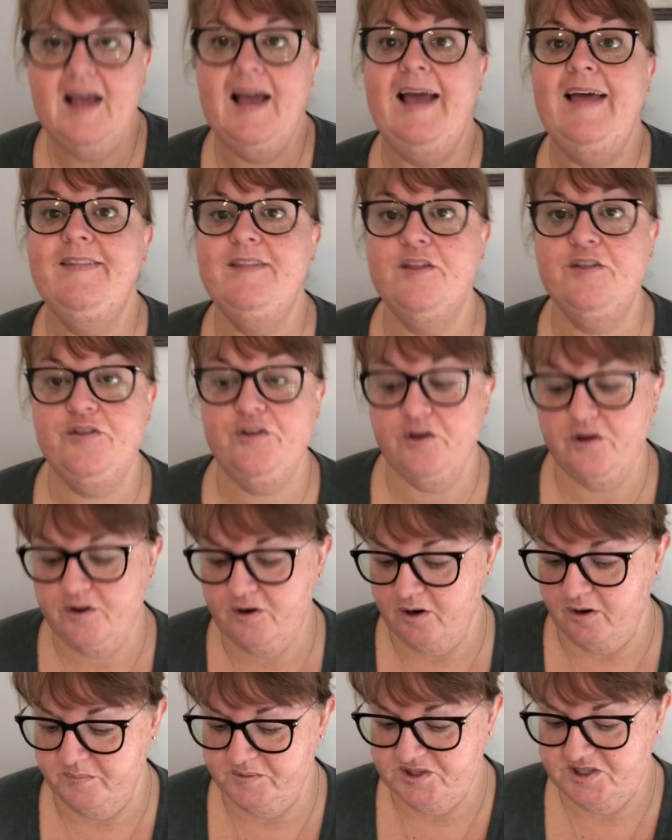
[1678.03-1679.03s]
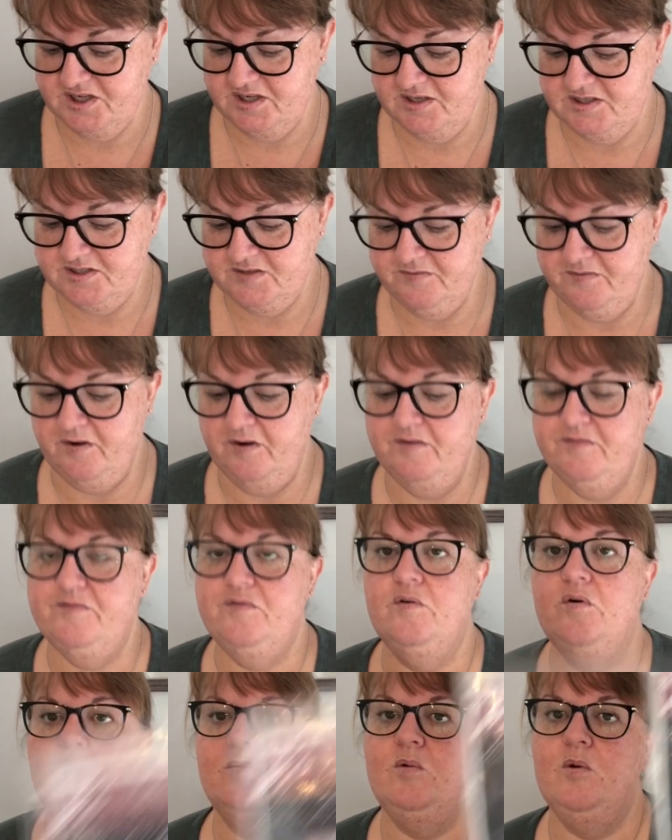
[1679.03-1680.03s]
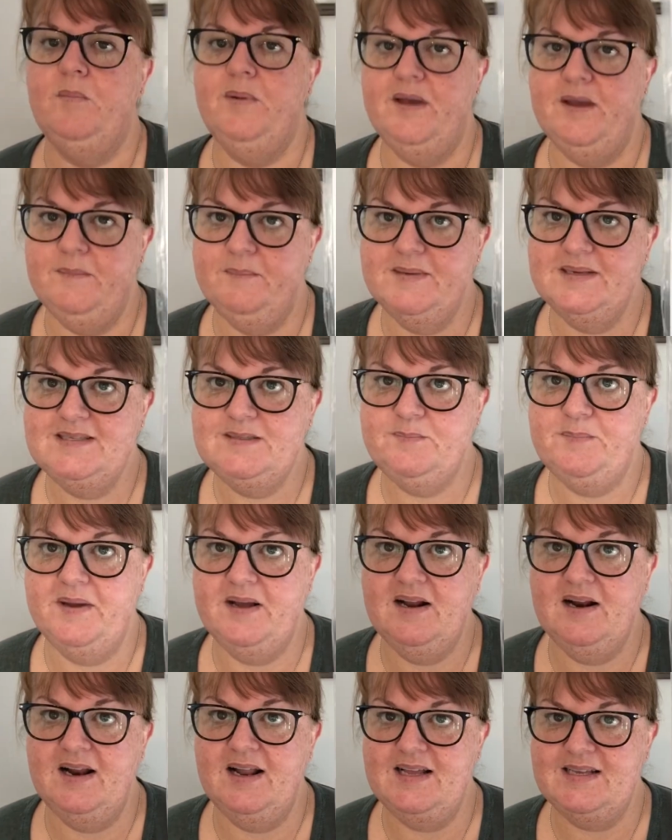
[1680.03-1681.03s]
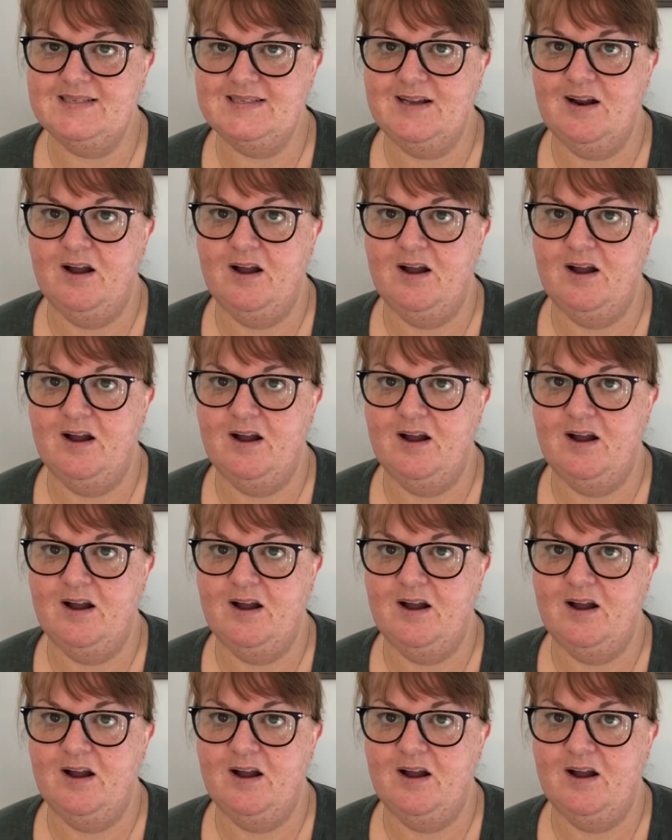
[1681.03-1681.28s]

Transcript: And the third option to vote for will be Miss Bingley's